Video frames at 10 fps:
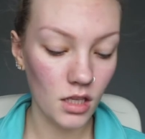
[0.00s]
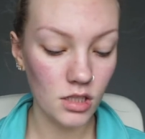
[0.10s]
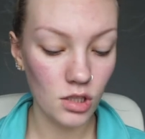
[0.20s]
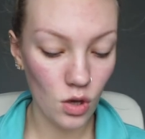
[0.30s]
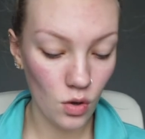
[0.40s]

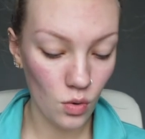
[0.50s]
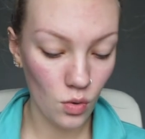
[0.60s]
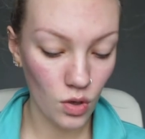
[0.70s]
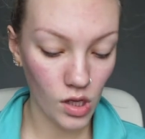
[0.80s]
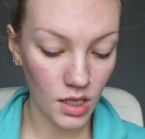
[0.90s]

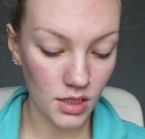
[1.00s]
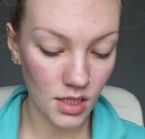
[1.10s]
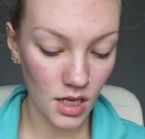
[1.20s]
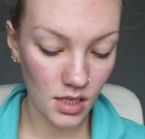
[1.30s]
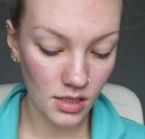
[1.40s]
So it
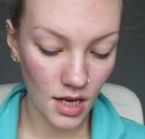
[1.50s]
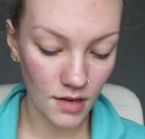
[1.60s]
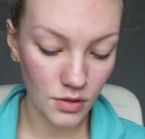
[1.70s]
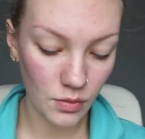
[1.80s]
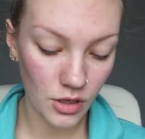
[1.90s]
says,
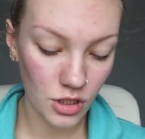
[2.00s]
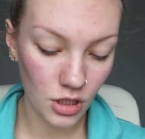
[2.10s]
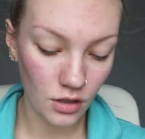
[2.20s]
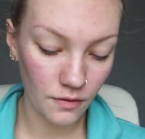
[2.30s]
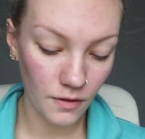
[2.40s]
after
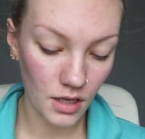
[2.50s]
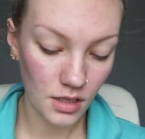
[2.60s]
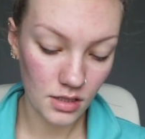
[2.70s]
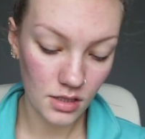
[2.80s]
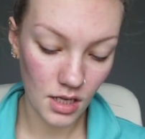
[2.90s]
washing your
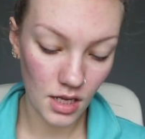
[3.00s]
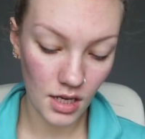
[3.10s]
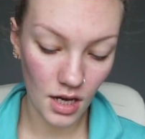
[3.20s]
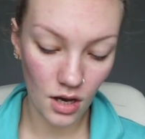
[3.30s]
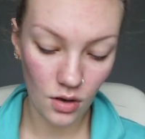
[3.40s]
face,
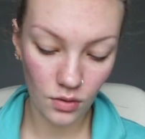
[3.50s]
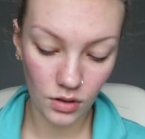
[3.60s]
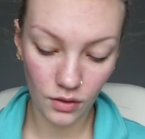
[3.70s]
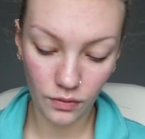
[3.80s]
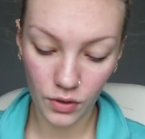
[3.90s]
take
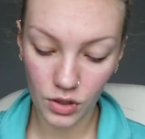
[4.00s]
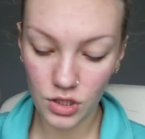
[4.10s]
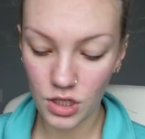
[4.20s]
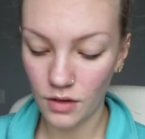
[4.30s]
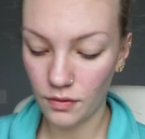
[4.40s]
out the
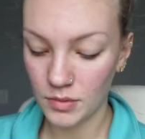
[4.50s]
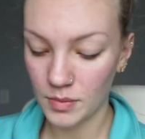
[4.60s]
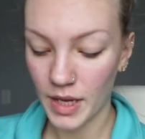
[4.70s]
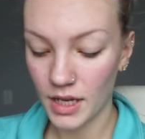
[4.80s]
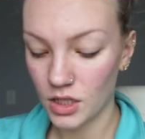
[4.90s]
first sheet from the
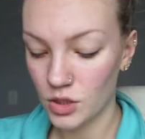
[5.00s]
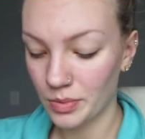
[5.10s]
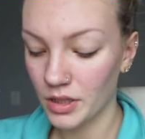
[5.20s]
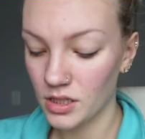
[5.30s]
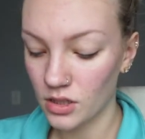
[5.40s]
package,
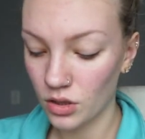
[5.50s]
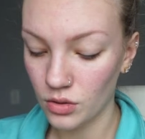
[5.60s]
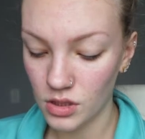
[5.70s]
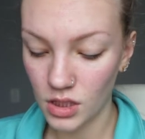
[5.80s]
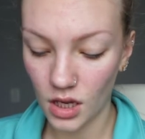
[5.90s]
place
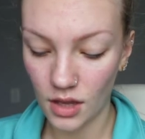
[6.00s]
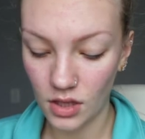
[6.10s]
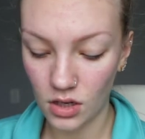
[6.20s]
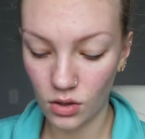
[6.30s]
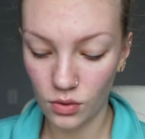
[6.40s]
closely on
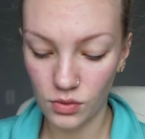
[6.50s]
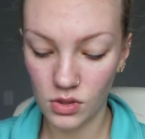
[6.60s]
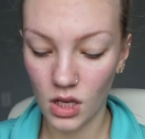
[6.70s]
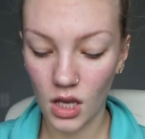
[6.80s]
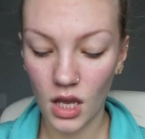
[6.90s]
the
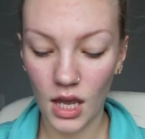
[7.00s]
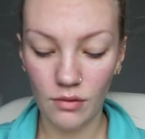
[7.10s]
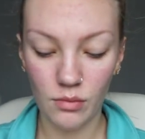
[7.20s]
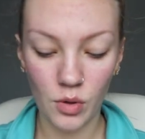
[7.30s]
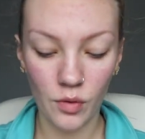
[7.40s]
nose,
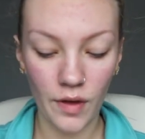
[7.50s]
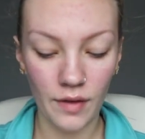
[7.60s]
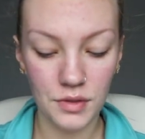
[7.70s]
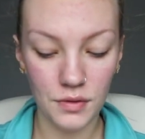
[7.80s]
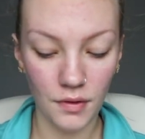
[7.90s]
and remove
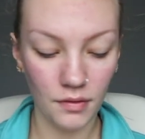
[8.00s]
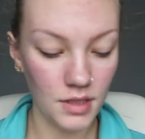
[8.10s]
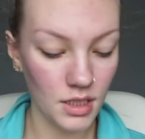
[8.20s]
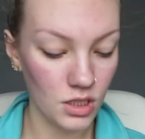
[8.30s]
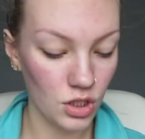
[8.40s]
after
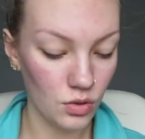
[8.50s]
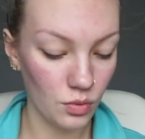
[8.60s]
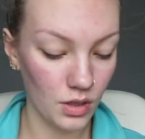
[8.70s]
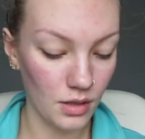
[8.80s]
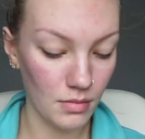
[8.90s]
15 to
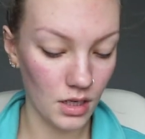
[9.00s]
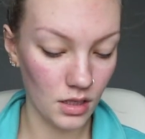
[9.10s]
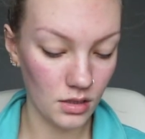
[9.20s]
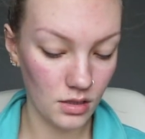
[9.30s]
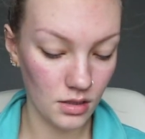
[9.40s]
20
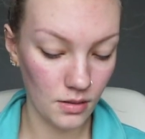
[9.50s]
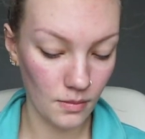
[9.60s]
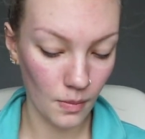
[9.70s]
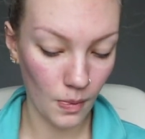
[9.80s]
minutes.